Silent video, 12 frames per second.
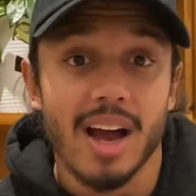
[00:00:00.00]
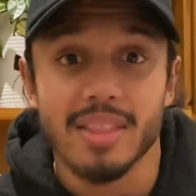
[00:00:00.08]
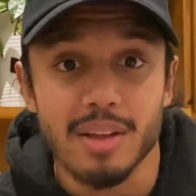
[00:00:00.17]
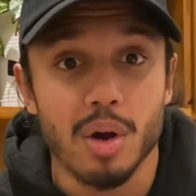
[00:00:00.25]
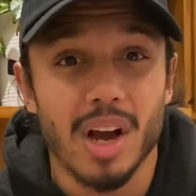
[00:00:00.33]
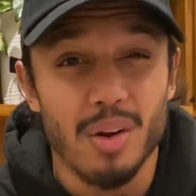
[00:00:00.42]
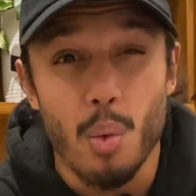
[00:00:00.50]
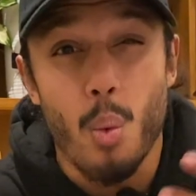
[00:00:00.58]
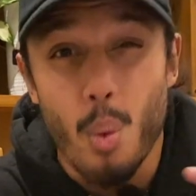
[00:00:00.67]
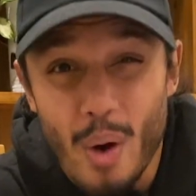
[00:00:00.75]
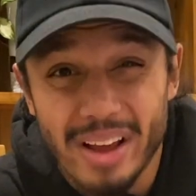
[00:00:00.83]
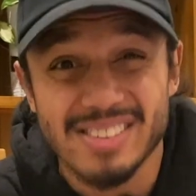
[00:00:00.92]
other kind of
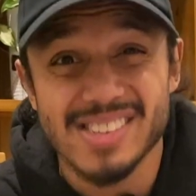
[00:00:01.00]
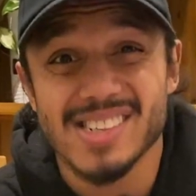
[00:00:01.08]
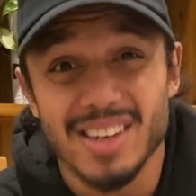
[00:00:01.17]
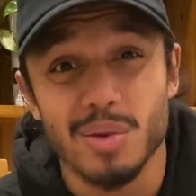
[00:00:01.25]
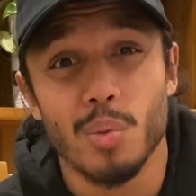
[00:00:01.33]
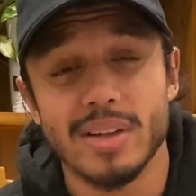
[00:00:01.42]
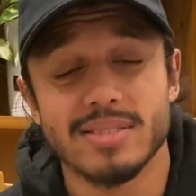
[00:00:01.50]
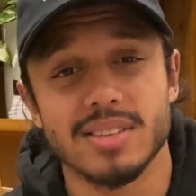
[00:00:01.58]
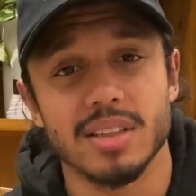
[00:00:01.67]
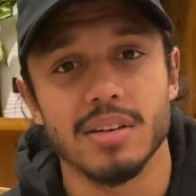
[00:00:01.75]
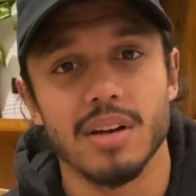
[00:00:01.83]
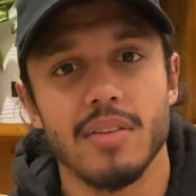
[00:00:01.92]
Western
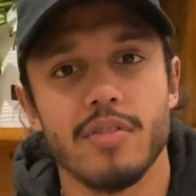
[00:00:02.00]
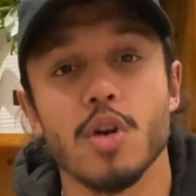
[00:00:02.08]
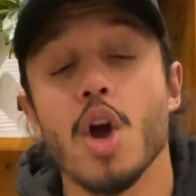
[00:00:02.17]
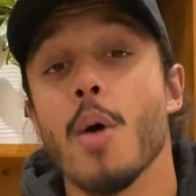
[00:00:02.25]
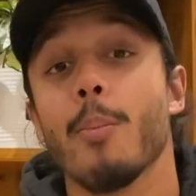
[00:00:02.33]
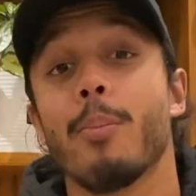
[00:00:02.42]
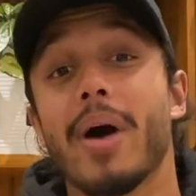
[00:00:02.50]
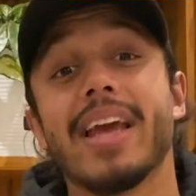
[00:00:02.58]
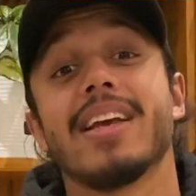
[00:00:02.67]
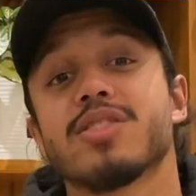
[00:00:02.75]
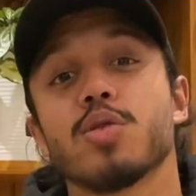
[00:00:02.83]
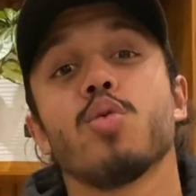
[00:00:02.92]
food. But
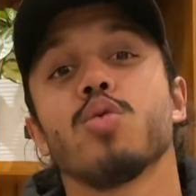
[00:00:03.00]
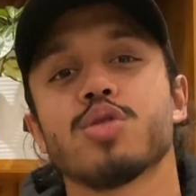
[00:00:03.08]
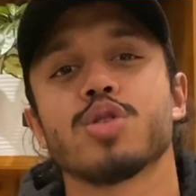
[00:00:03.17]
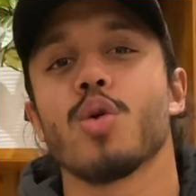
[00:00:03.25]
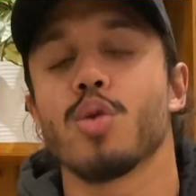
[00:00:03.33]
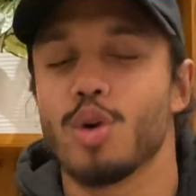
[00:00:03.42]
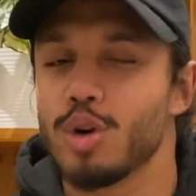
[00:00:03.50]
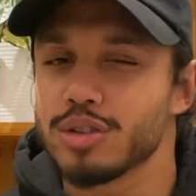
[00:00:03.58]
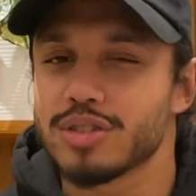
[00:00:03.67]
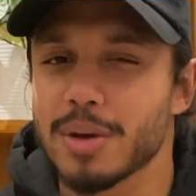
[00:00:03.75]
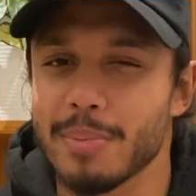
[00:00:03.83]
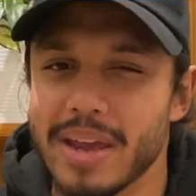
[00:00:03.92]
it's also got
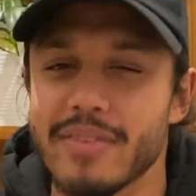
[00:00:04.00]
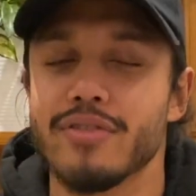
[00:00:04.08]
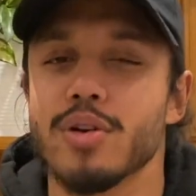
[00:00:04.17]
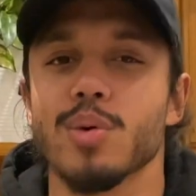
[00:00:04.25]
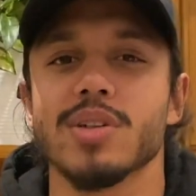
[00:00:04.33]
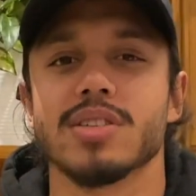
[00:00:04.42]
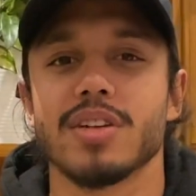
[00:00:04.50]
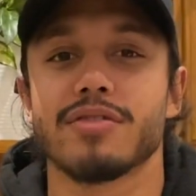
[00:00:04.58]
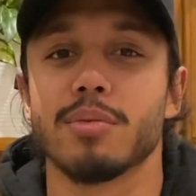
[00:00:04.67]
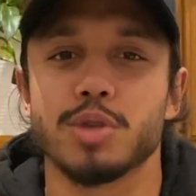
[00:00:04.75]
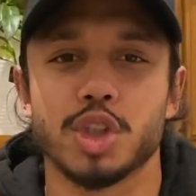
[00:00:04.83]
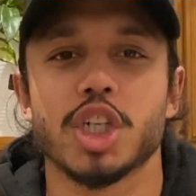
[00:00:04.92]
some influence
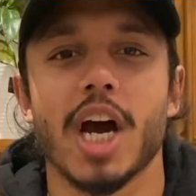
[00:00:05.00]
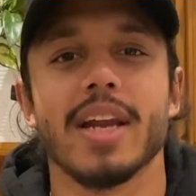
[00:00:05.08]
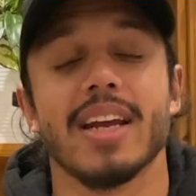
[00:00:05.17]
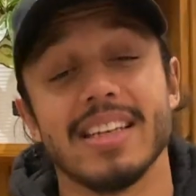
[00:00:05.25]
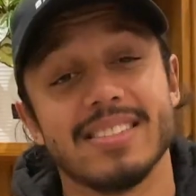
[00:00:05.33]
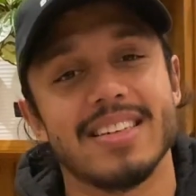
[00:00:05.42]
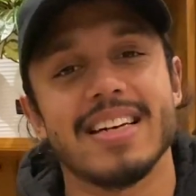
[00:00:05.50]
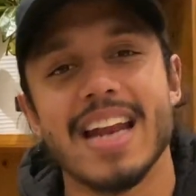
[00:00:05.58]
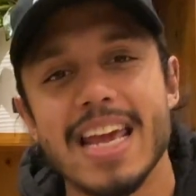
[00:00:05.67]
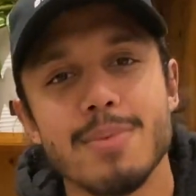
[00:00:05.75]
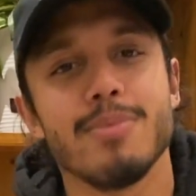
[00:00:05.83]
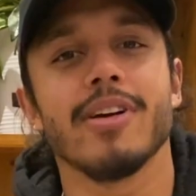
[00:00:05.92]
from China. It's
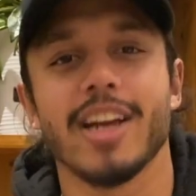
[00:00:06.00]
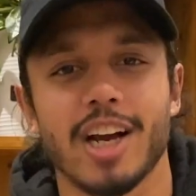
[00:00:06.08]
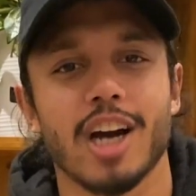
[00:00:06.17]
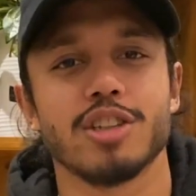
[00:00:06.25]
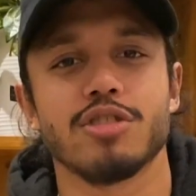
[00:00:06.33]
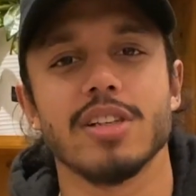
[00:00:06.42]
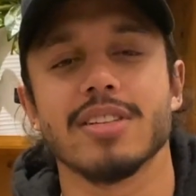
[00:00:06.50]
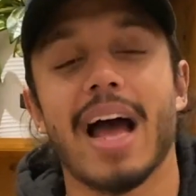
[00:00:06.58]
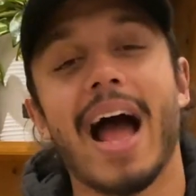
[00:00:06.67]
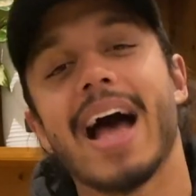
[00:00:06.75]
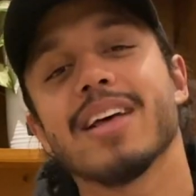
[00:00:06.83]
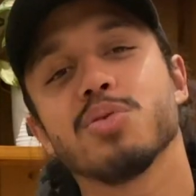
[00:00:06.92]
neighboring countries,
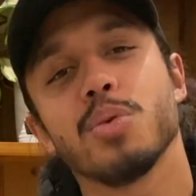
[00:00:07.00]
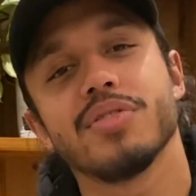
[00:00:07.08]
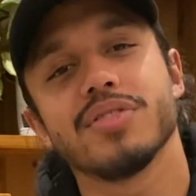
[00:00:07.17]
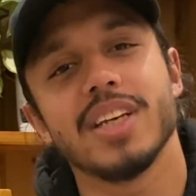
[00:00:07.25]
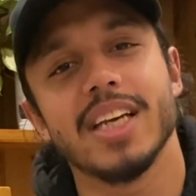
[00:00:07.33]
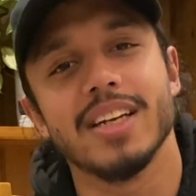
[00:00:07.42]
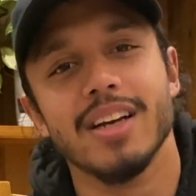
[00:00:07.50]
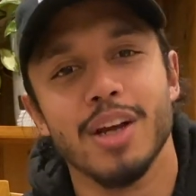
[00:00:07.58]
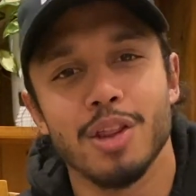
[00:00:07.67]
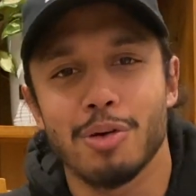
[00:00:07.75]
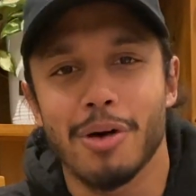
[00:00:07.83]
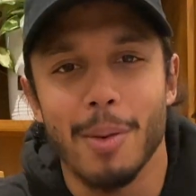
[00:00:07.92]
as we've seen
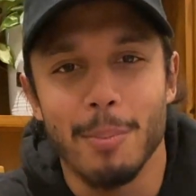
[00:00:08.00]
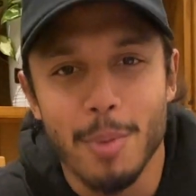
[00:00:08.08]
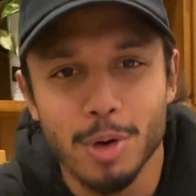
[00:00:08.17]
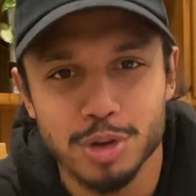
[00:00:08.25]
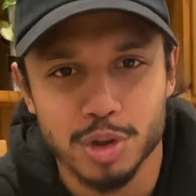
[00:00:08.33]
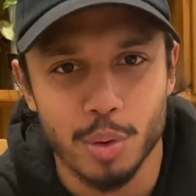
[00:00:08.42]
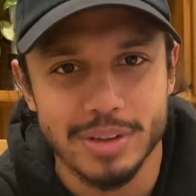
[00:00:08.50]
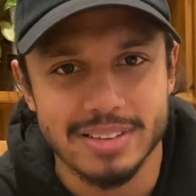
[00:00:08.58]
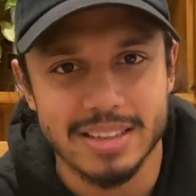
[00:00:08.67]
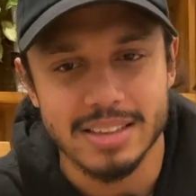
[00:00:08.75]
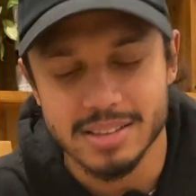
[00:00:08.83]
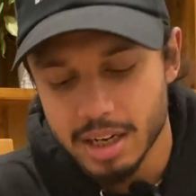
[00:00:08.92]
throughout most
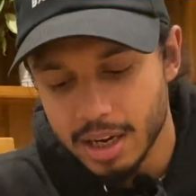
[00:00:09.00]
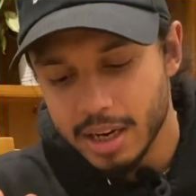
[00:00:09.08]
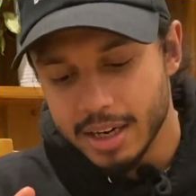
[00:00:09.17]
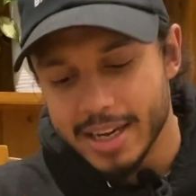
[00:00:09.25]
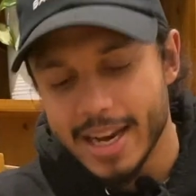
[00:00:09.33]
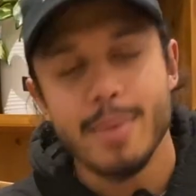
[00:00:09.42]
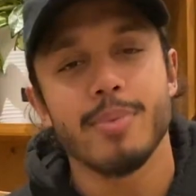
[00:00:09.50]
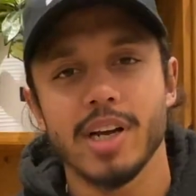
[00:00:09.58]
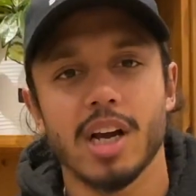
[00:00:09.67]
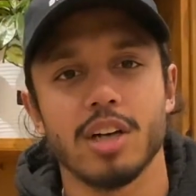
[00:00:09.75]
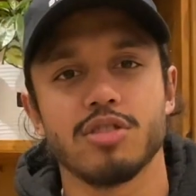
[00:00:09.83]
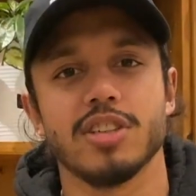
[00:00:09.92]
cuisines. Neighboring
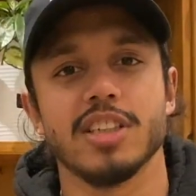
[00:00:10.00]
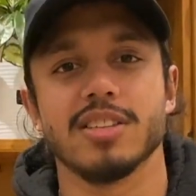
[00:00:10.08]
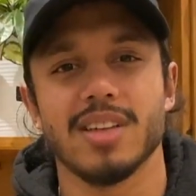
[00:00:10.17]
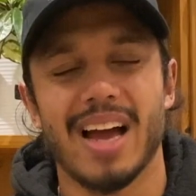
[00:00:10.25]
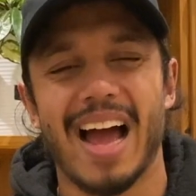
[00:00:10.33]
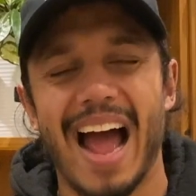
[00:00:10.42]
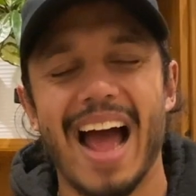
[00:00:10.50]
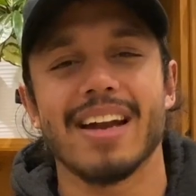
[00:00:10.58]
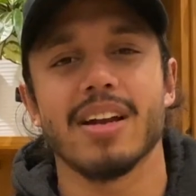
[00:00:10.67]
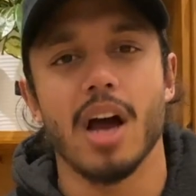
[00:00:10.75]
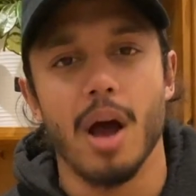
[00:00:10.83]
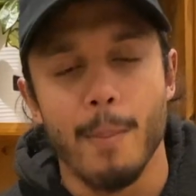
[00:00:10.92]
countries
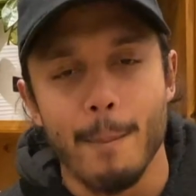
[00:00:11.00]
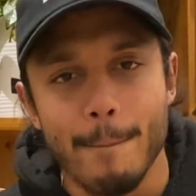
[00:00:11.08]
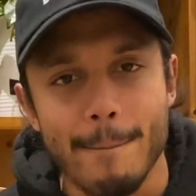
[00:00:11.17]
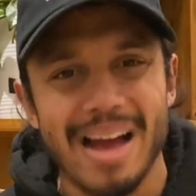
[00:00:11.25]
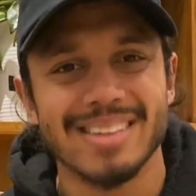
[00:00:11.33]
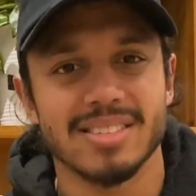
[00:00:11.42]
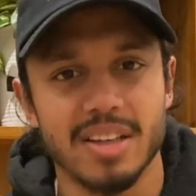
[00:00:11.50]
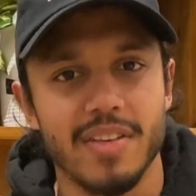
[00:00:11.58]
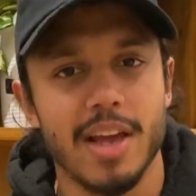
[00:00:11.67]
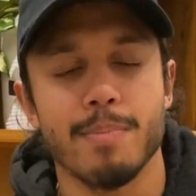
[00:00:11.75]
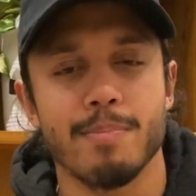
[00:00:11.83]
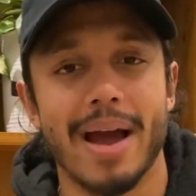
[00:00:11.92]
add a massive
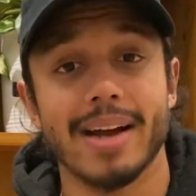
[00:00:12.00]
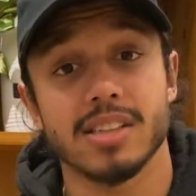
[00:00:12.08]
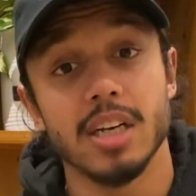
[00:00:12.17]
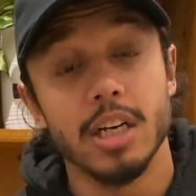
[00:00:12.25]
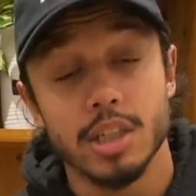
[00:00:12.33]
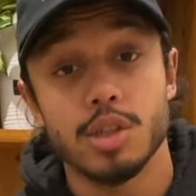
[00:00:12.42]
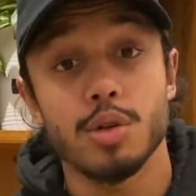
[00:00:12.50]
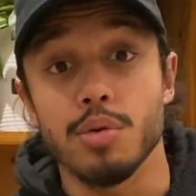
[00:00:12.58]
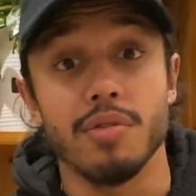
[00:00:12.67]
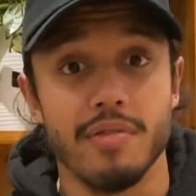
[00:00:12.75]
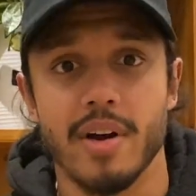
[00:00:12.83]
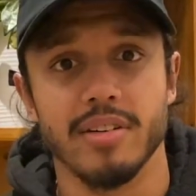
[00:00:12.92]
impact to
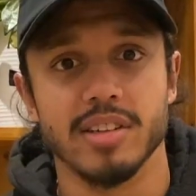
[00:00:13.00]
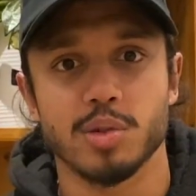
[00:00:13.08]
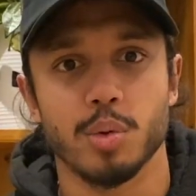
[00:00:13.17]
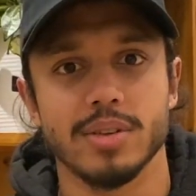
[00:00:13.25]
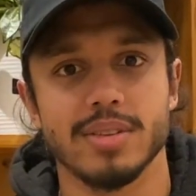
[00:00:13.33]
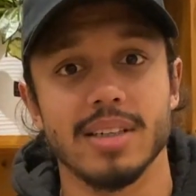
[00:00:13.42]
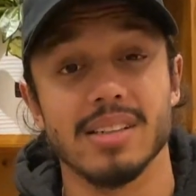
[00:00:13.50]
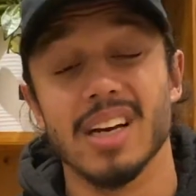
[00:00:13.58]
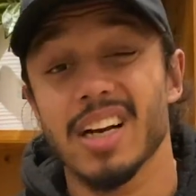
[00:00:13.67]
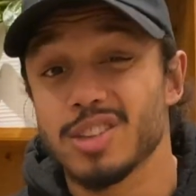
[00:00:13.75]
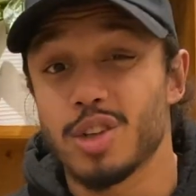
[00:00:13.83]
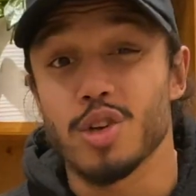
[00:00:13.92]
various cuisines.
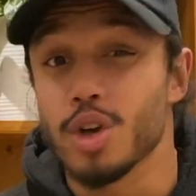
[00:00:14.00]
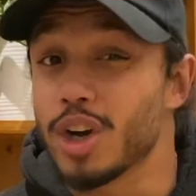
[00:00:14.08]
So you're